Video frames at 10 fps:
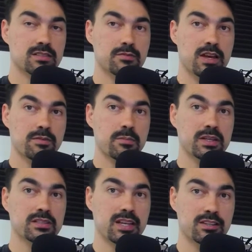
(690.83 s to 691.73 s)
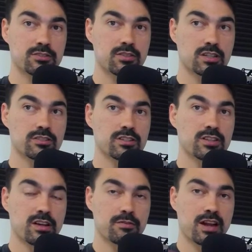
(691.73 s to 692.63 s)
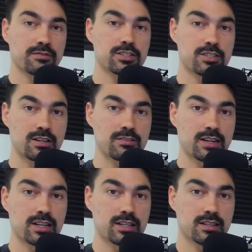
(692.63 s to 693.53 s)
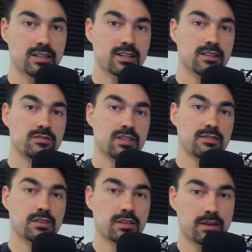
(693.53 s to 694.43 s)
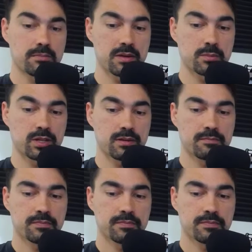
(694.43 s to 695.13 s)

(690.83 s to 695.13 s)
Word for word: if you have a big data structure and you never have to generate it you've saved all that memory